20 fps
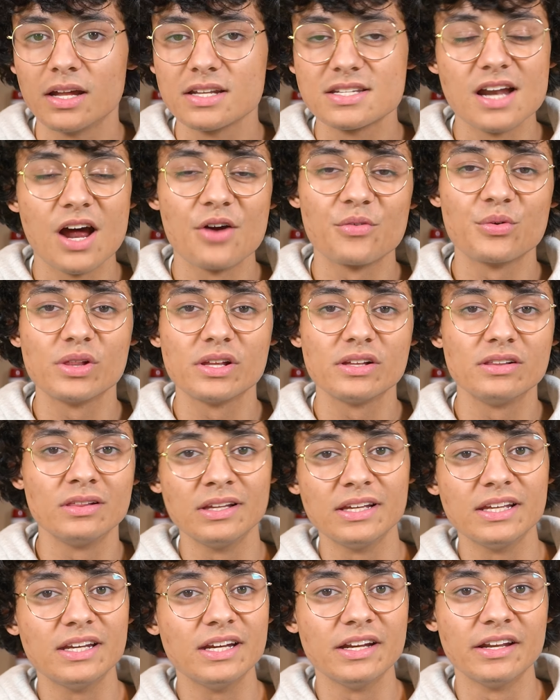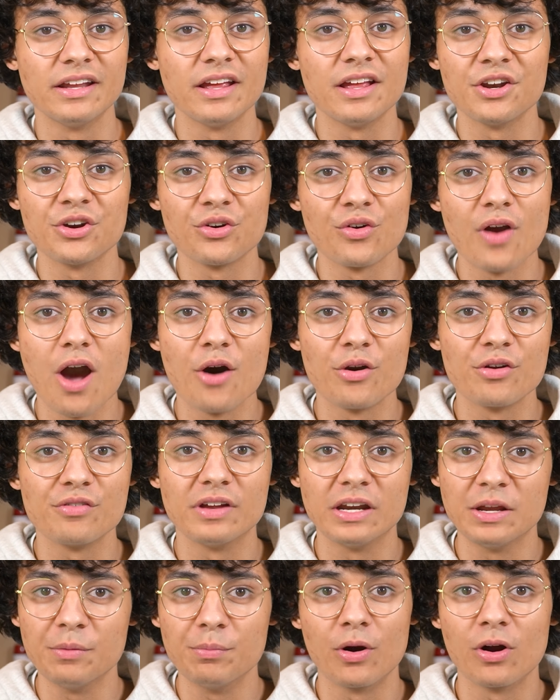It's not really leading in or out of
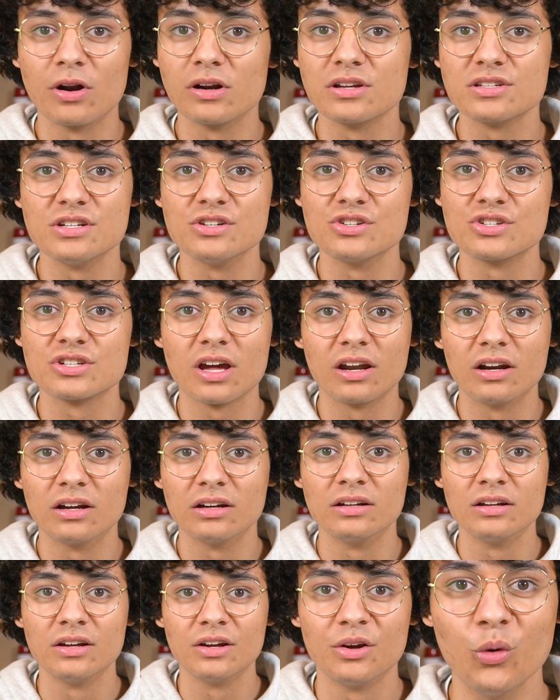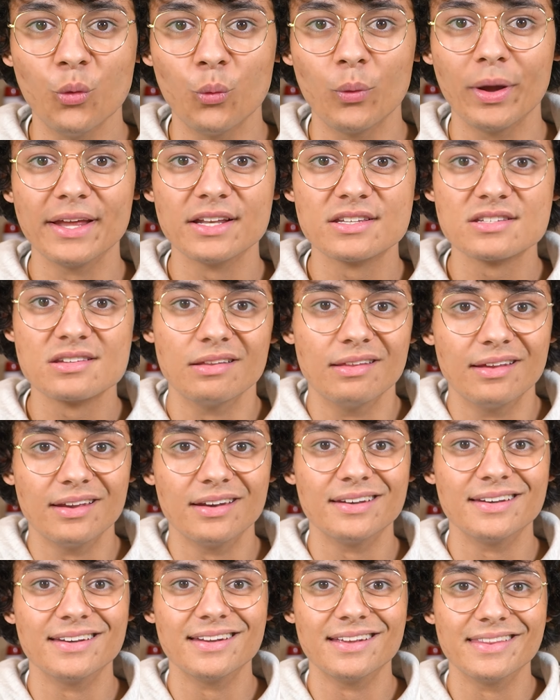any bars. He just kind of waits
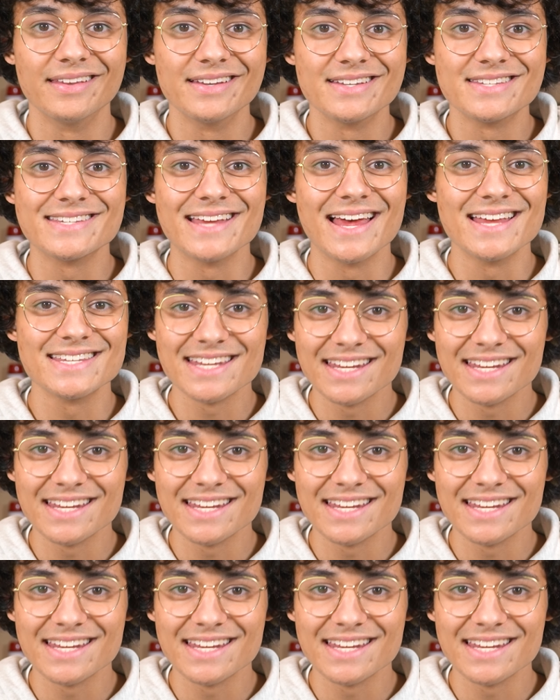and then says